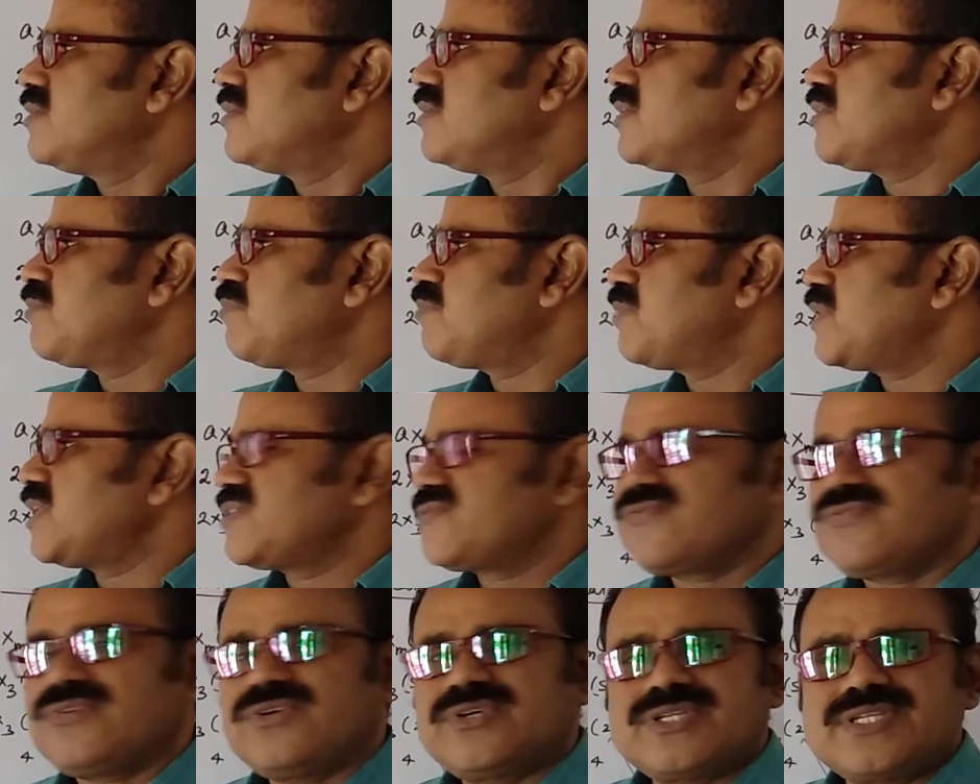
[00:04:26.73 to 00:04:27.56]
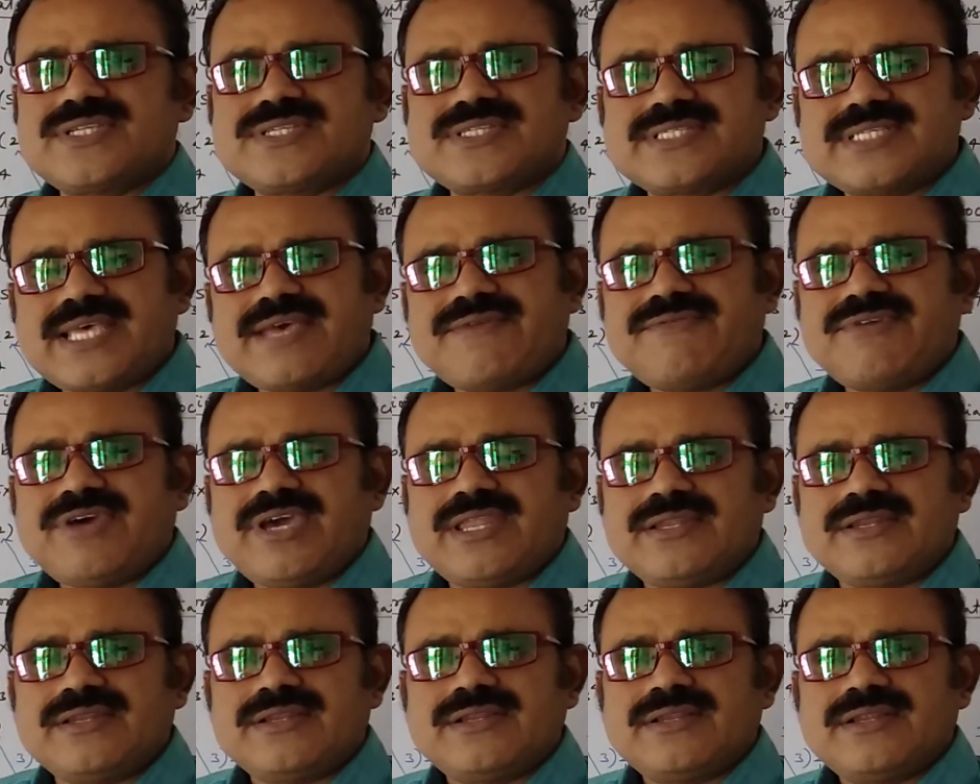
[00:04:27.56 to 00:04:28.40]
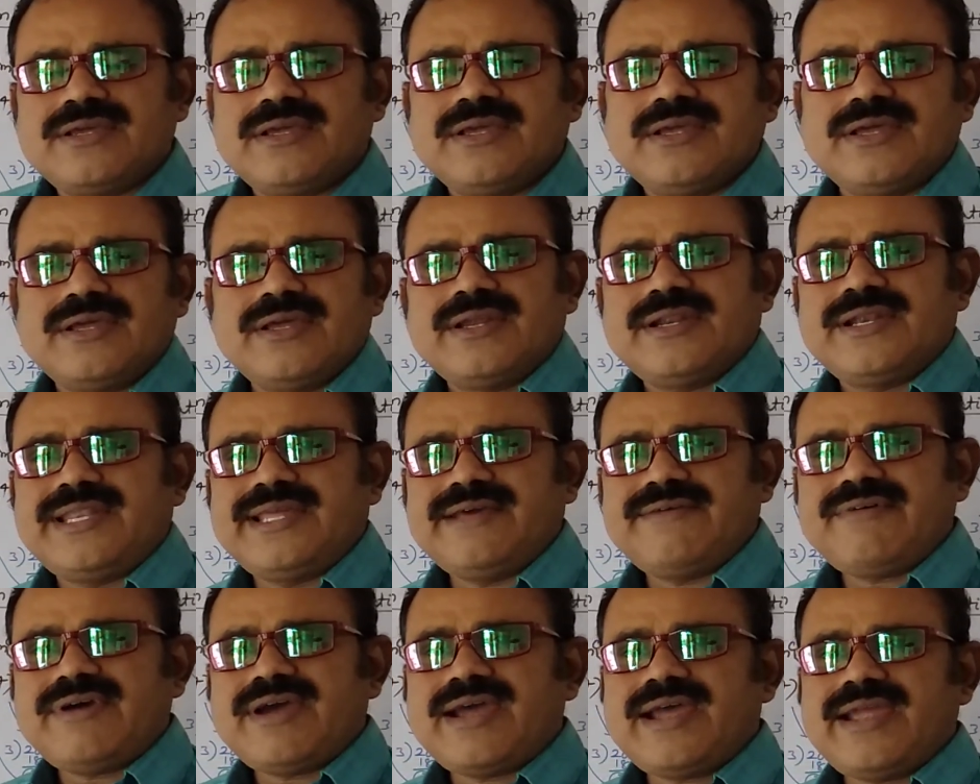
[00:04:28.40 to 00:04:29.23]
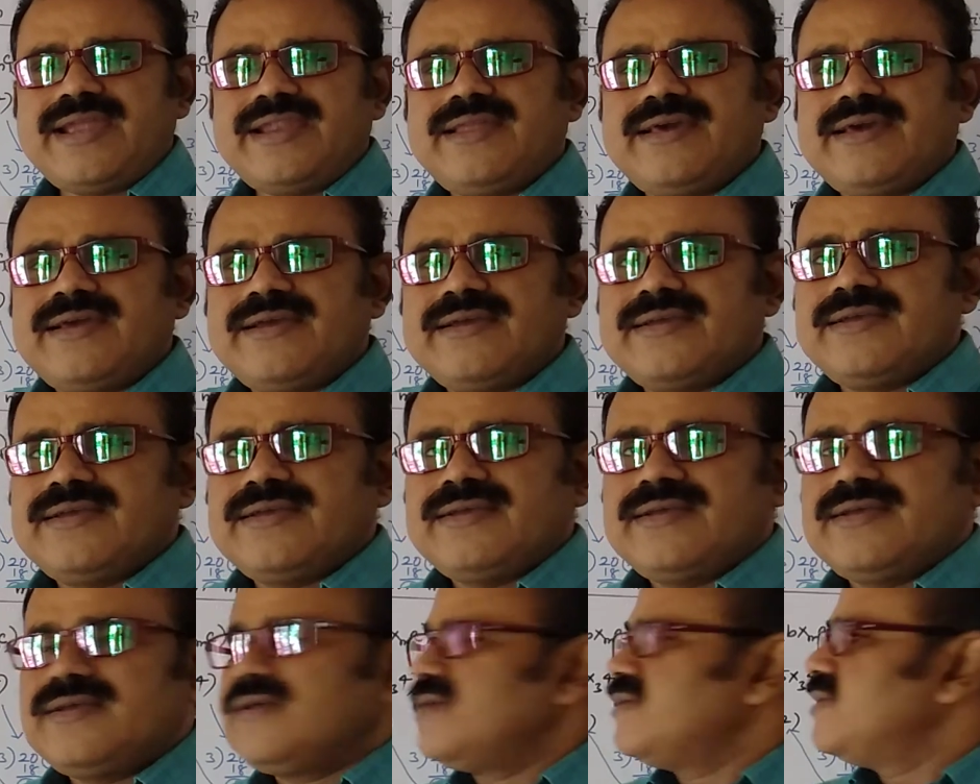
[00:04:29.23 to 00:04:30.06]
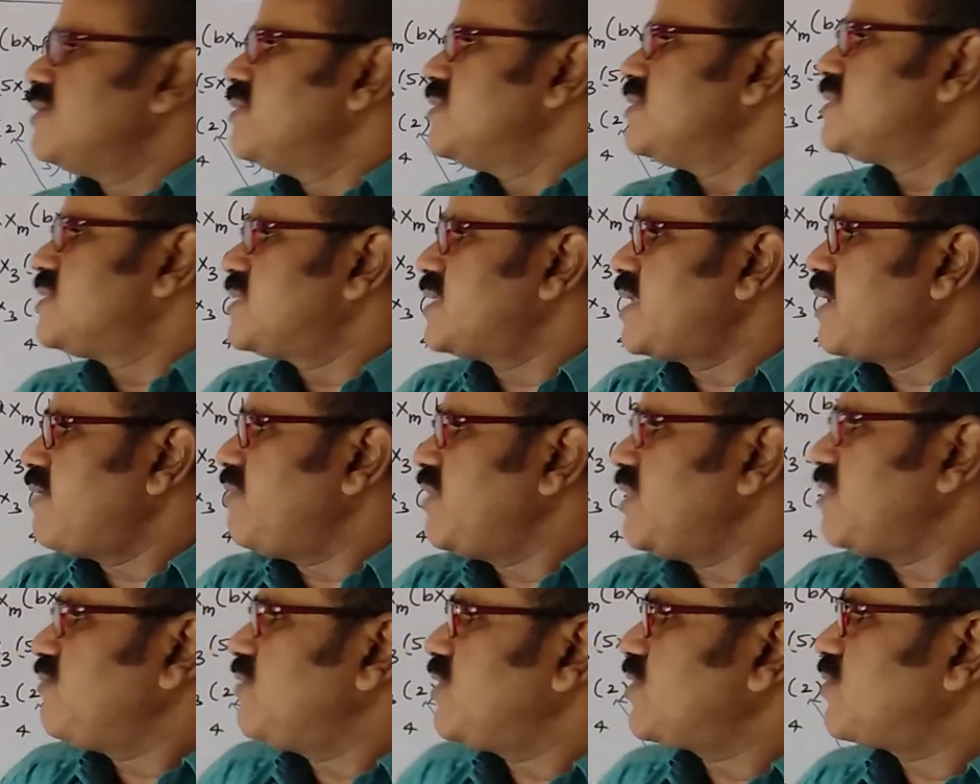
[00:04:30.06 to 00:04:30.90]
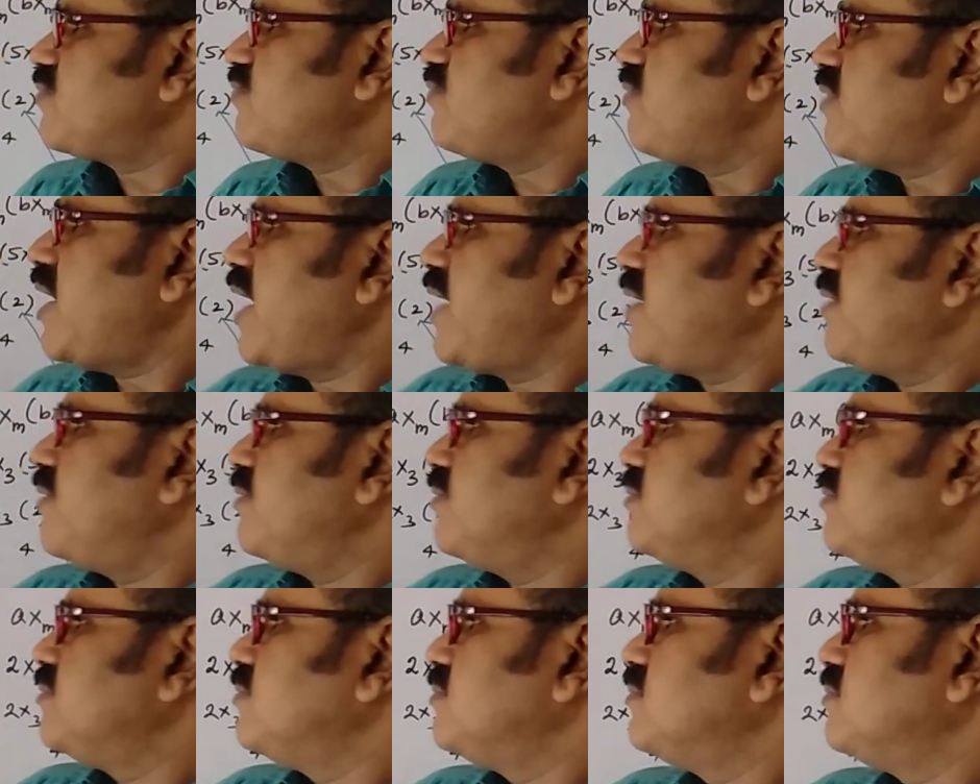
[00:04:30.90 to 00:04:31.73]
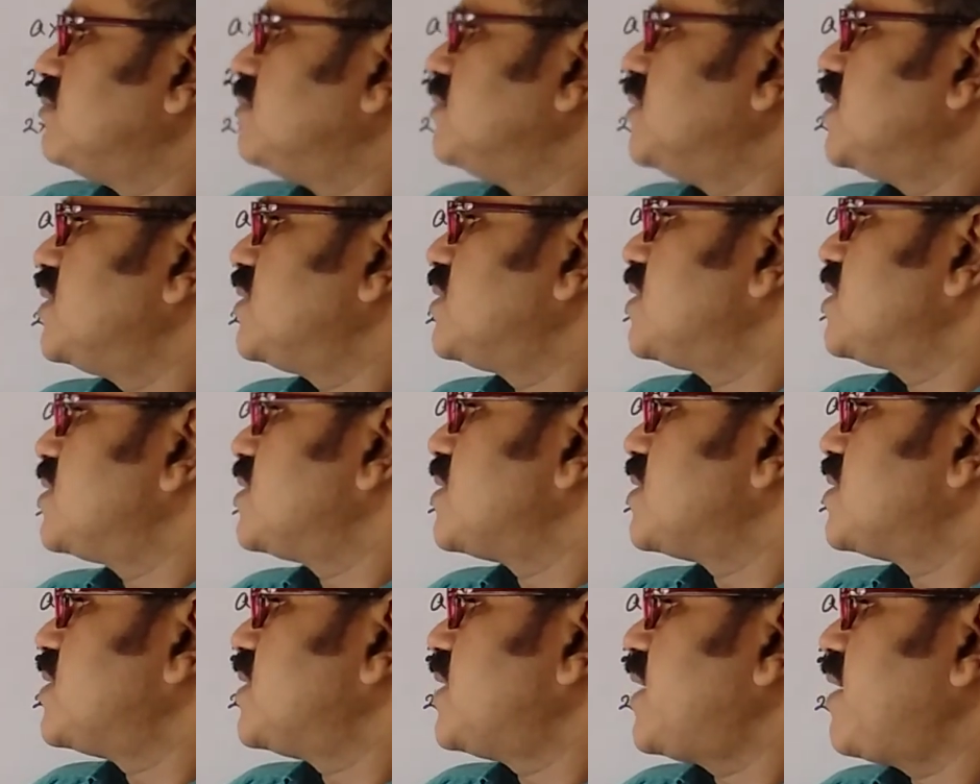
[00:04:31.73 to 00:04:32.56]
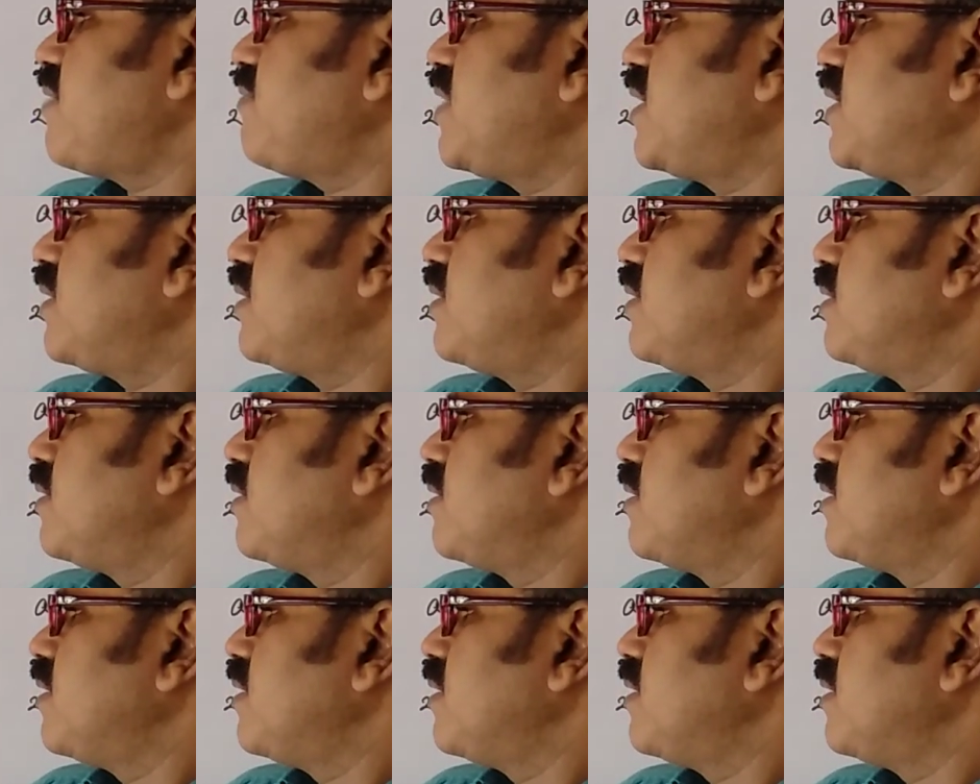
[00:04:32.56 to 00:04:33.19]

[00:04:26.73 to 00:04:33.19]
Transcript: 3 plus 4 is 7. Divide 7 with 5. This is 7.